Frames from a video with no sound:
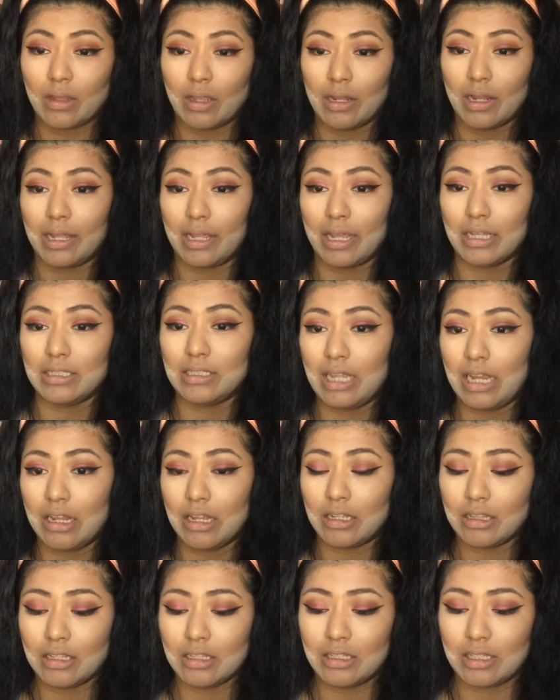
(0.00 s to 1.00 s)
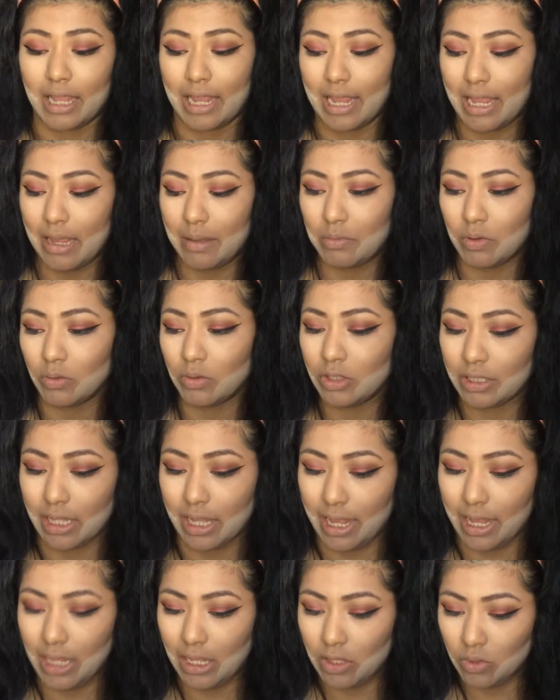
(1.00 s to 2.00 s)
I guess they look the same. No
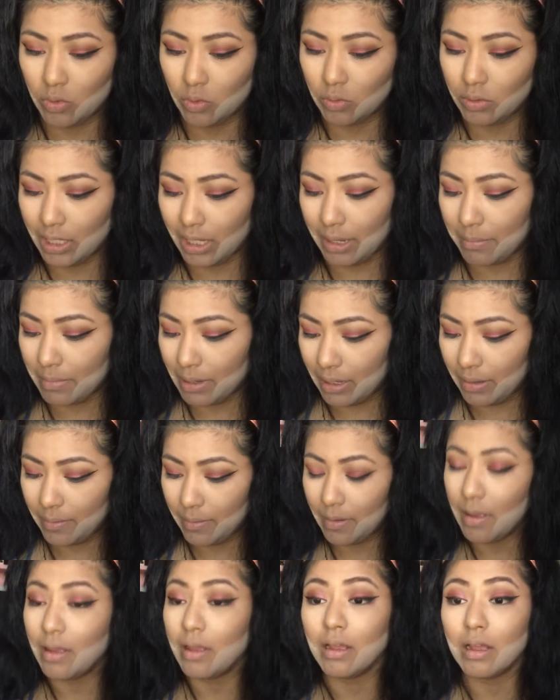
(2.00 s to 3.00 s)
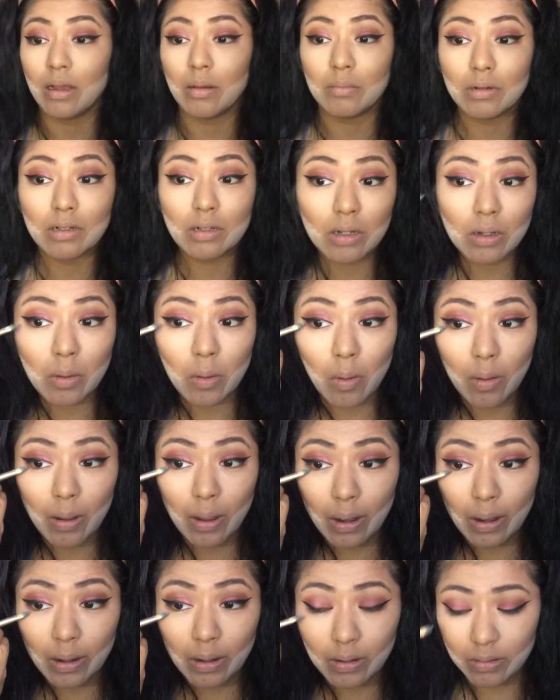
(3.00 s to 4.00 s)
sé. Tú dime. I'm gonna go
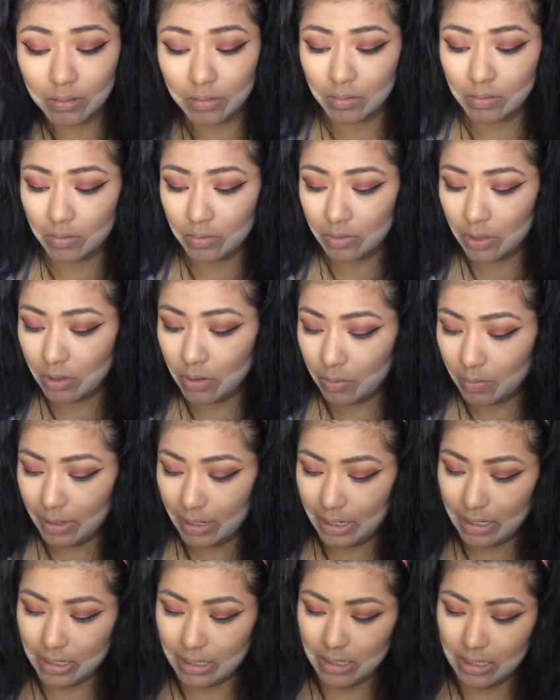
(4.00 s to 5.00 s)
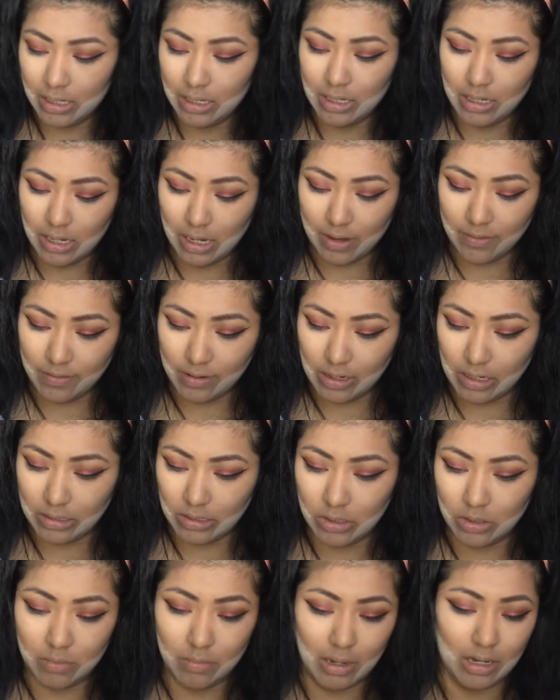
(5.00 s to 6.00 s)
ahead and. You know what? I forgot
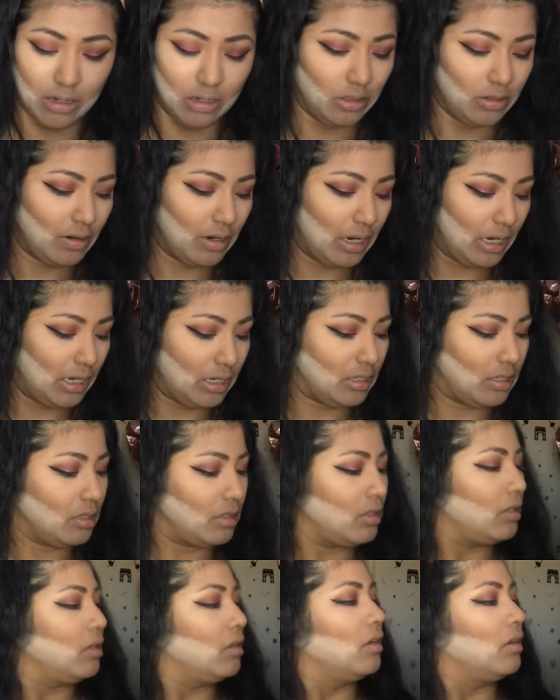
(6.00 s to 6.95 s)
to do my under eyes.